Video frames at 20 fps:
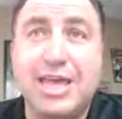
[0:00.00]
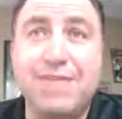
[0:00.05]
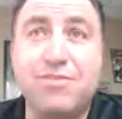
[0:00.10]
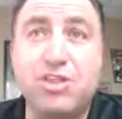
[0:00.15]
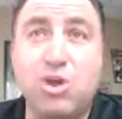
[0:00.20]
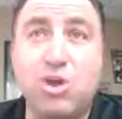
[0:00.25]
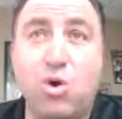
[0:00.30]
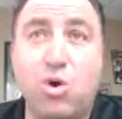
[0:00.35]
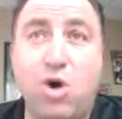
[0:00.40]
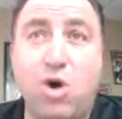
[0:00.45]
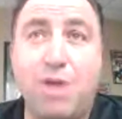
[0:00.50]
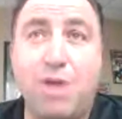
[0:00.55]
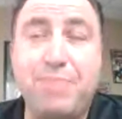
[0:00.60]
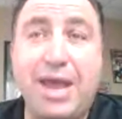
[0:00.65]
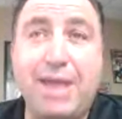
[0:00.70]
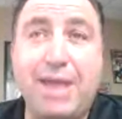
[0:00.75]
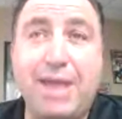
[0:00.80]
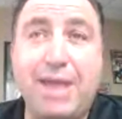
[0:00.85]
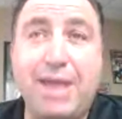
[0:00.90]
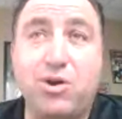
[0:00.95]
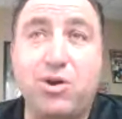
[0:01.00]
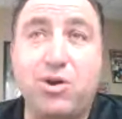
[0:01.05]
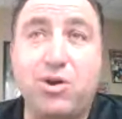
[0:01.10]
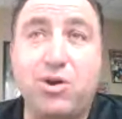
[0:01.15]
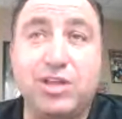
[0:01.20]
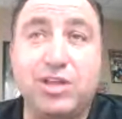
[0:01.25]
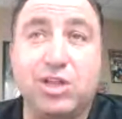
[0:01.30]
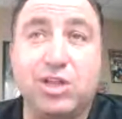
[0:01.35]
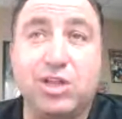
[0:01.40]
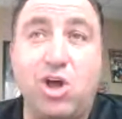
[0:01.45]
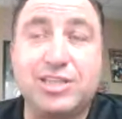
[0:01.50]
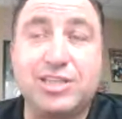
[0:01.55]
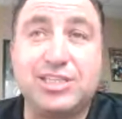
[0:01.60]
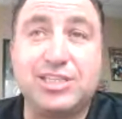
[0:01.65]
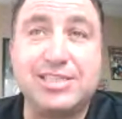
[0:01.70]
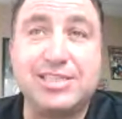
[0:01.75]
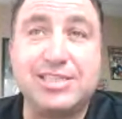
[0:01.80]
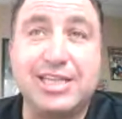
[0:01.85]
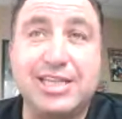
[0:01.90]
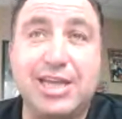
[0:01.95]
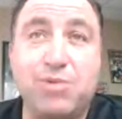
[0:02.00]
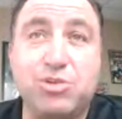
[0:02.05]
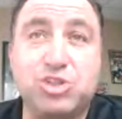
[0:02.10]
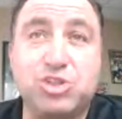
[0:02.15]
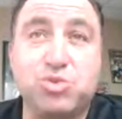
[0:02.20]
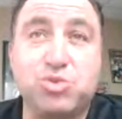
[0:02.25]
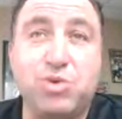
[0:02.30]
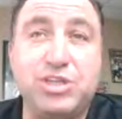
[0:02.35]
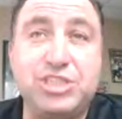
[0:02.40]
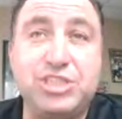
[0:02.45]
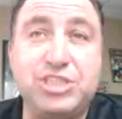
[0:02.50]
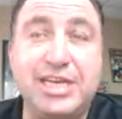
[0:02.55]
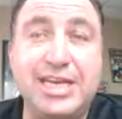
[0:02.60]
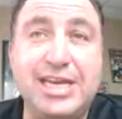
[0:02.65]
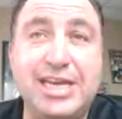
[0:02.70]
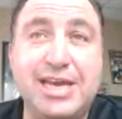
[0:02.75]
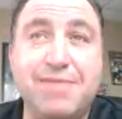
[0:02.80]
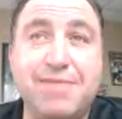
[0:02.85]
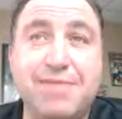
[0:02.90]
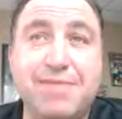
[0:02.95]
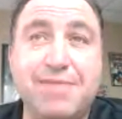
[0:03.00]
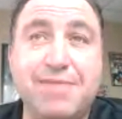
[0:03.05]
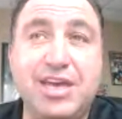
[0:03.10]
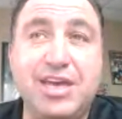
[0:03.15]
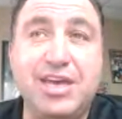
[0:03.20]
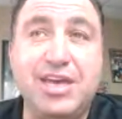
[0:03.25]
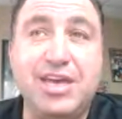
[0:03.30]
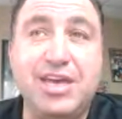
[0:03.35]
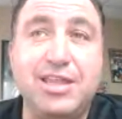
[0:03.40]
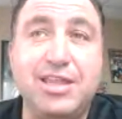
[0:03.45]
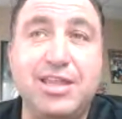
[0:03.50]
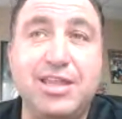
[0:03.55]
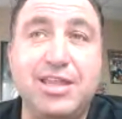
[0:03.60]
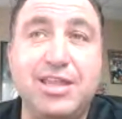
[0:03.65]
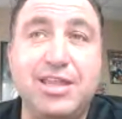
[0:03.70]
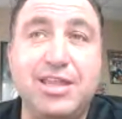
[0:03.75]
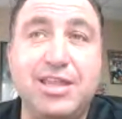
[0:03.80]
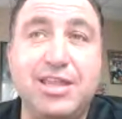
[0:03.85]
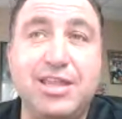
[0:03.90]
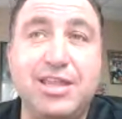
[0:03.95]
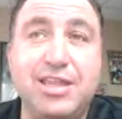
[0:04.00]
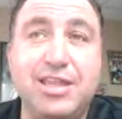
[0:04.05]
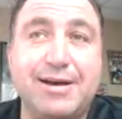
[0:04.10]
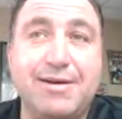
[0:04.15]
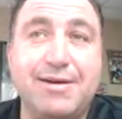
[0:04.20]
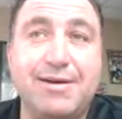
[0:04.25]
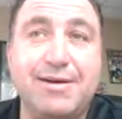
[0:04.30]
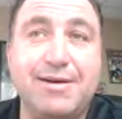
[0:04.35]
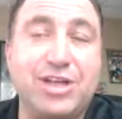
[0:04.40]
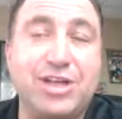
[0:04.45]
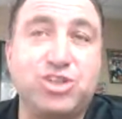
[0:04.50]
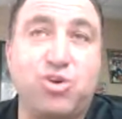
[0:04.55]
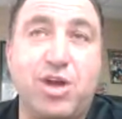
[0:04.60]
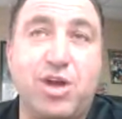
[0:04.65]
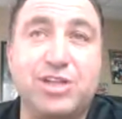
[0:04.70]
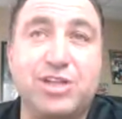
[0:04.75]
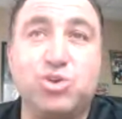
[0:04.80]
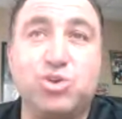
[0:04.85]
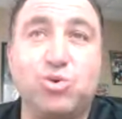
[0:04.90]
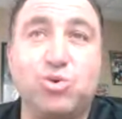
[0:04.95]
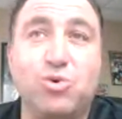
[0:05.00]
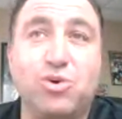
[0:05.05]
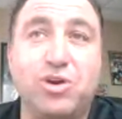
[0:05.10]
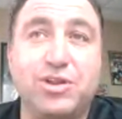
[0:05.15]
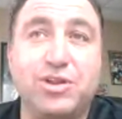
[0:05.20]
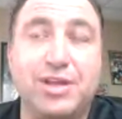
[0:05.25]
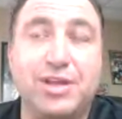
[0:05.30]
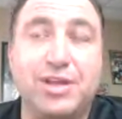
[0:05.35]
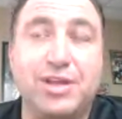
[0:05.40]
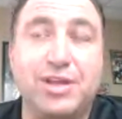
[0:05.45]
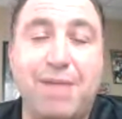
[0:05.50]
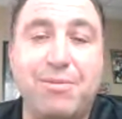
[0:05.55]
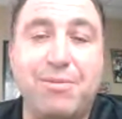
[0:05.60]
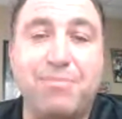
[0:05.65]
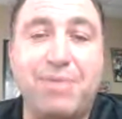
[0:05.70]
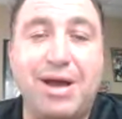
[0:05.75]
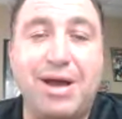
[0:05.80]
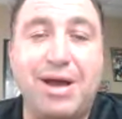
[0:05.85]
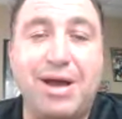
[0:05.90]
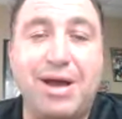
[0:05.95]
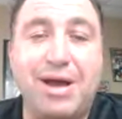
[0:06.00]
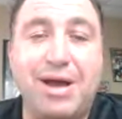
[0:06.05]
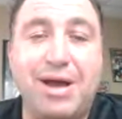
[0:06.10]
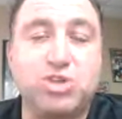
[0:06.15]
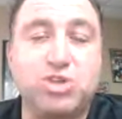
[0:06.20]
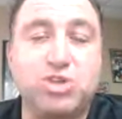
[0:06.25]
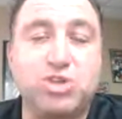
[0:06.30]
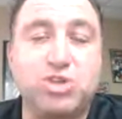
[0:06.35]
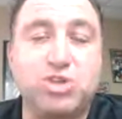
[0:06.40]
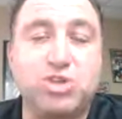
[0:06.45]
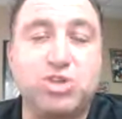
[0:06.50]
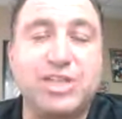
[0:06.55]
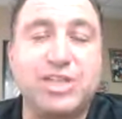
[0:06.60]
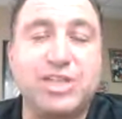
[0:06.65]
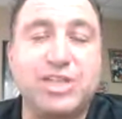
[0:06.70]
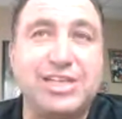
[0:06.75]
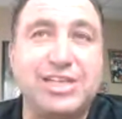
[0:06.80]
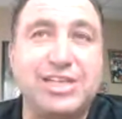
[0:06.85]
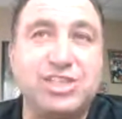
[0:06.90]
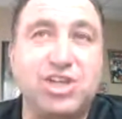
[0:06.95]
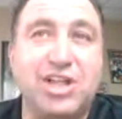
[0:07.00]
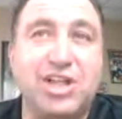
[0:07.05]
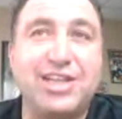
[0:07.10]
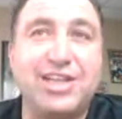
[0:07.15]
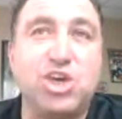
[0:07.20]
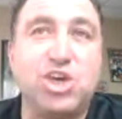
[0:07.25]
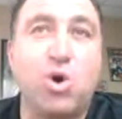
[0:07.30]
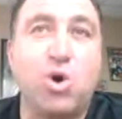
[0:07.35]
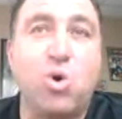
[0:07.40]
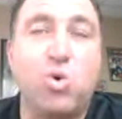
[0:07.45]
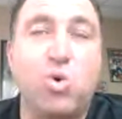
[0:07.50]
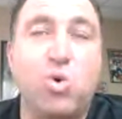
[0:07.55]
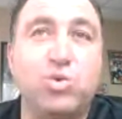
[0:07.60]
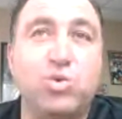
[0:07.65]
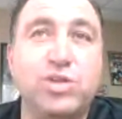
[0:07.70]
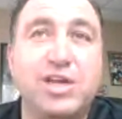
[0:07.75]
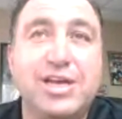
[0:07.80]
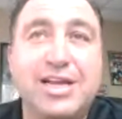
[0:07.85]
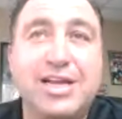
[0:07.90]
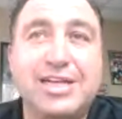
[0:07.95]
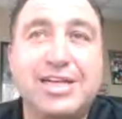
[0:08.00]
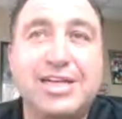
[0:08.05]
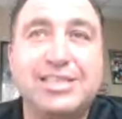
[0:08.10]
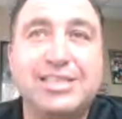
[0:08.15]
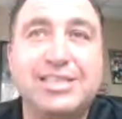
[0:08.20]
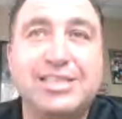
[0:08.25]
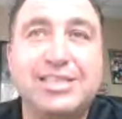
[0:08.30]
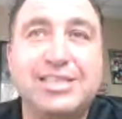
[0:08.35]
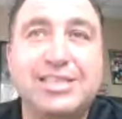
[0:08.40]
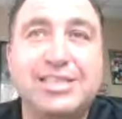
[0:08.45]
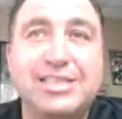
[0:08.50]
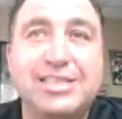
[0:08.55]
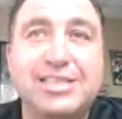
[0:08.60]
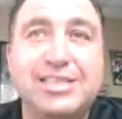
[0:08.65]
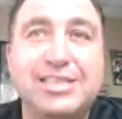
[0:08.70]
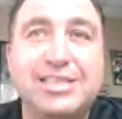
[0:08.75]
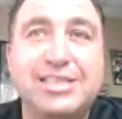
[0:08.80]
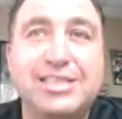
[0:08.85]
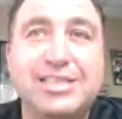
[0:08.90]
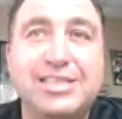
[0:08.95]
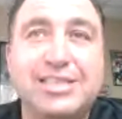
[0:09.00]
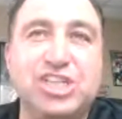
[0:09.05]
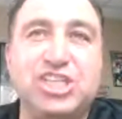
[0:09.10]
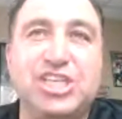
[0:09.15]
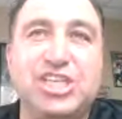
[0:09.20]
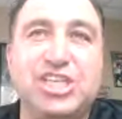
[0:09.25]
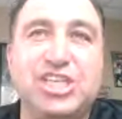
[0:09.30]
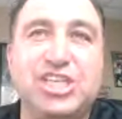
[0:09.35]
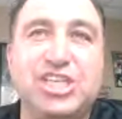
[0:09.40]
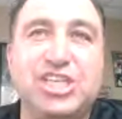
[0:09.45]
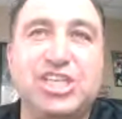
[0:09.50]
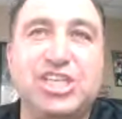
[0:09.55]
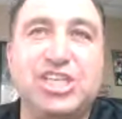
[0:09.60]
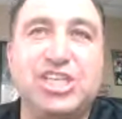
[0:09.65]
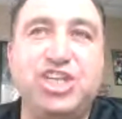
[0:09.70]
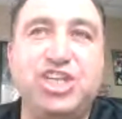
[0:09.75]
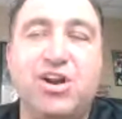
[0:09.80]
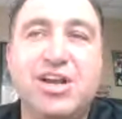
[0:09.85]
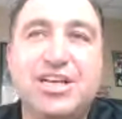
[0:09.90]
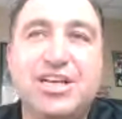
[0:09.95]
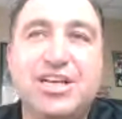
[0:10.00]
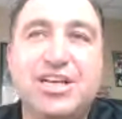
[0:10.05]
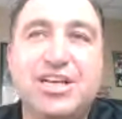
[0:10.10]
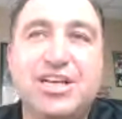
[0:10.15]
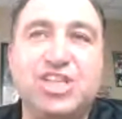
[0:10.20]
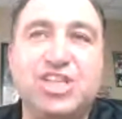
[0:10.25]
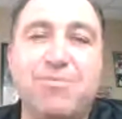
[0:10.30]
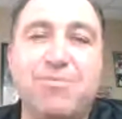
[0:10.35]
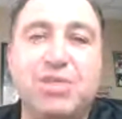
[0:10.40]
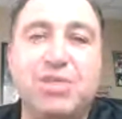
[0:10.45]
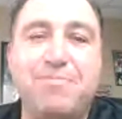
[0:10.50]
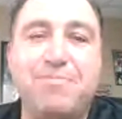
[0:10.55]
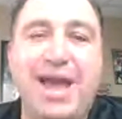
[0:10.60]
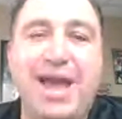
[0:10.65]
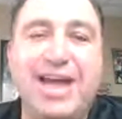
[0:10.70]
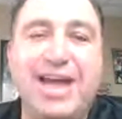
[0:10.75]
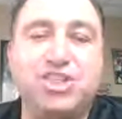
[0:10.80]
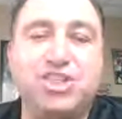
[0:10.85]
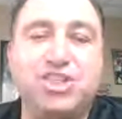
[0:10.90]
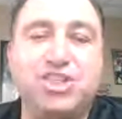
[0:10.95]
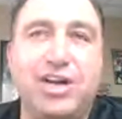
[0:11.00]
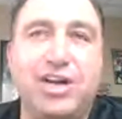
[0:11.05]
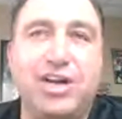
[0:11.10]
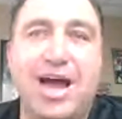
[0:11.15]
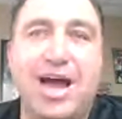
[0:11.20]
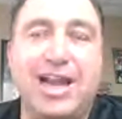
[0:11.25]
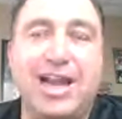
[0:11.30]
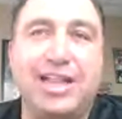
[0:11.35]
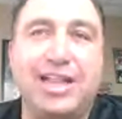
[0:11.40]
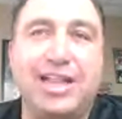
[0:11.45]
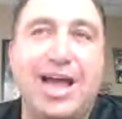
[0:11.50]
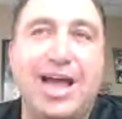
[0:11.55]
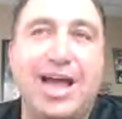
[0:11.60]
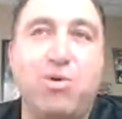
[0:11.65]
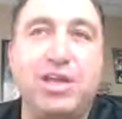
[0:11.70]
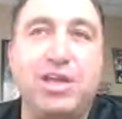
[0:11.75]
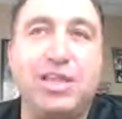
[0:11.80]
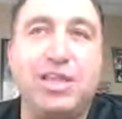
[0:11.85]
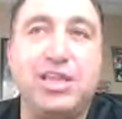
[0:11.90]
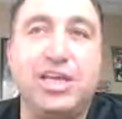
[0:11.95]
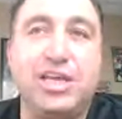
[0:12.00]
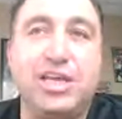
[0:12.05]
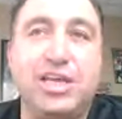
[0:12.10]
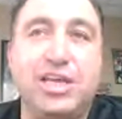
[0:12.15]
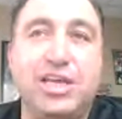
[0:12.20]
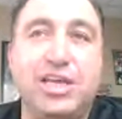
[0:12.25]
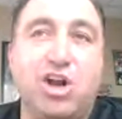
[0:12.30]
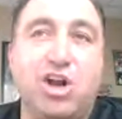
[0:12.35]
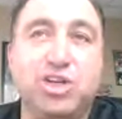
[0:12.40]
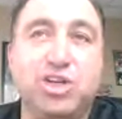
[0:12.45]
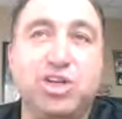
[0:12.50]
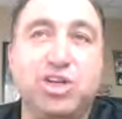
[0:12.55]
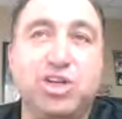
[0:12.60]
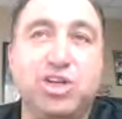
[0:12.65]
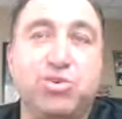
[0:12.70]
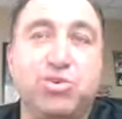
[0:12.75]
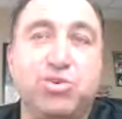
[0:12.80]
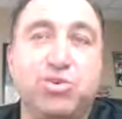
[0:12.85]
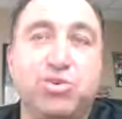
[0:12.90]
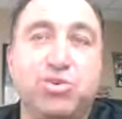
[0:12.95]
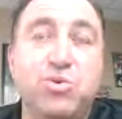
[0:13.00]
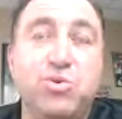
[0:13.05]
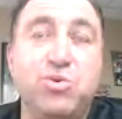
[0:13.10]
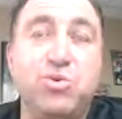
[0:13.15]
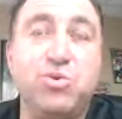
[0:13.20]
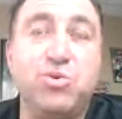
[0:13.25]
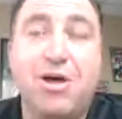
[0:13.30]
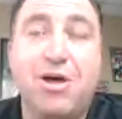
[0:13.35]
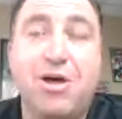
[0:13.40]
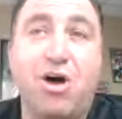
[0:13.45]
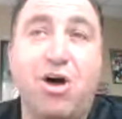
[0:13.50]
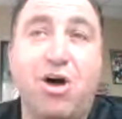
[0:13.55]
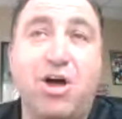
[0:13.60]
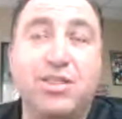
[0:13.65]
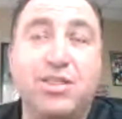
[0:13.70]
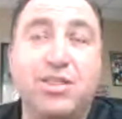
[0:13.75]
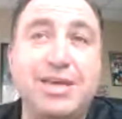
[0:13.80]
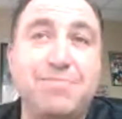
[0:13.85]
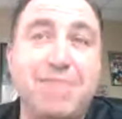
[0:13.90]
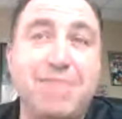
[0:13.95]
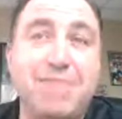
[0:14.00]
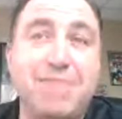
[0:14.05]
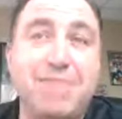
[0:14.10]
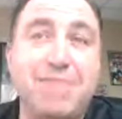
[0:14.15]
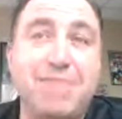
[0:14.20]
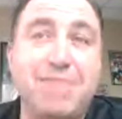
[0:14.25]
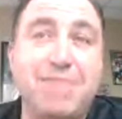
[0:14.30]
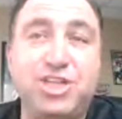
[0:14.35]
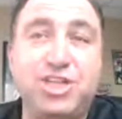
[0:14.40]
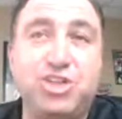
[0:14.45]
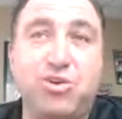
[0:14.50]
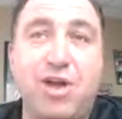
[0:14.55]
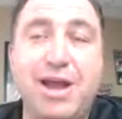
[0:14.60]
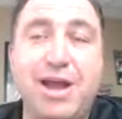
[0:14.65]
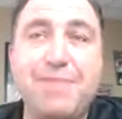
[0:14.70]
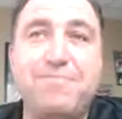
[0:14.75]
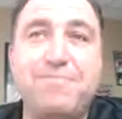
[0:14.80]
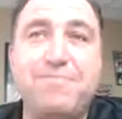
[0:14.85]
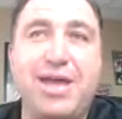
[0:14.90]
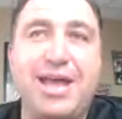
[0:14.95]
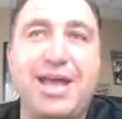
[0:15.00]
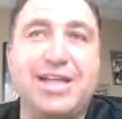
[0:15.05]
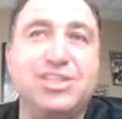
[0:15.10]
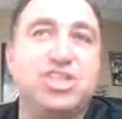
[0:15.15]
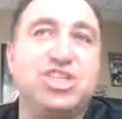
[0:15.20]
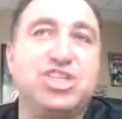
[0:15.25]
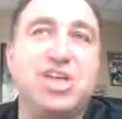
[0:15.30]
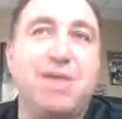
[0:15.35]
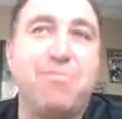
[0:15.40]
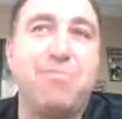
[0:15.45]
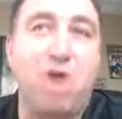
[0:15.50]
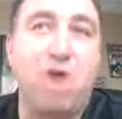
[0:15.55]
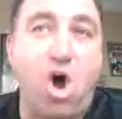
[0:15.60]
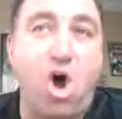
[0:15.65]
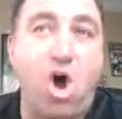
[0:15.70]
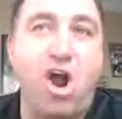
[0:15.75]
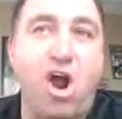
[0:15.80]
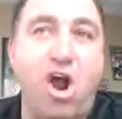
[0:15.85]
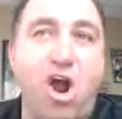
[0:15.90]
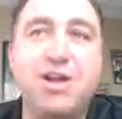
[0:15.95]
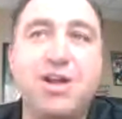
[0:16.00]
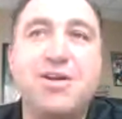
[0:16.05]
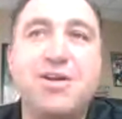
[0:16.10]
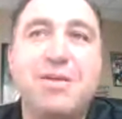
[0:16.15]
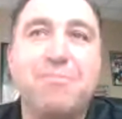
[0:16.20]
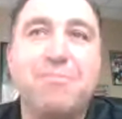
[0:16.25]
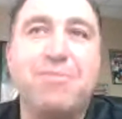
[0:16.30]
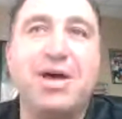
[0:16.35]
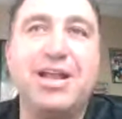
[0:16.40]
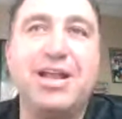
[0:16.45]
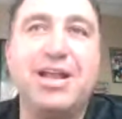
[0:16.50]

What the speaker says: even though on paper the law says that they would switch the EMV, the restaurateur, the mom and pop stores were not switched. They still had the old technology. And just this year, some of the banks are not allowing the charges to go through on the magnetic stripe, and some are.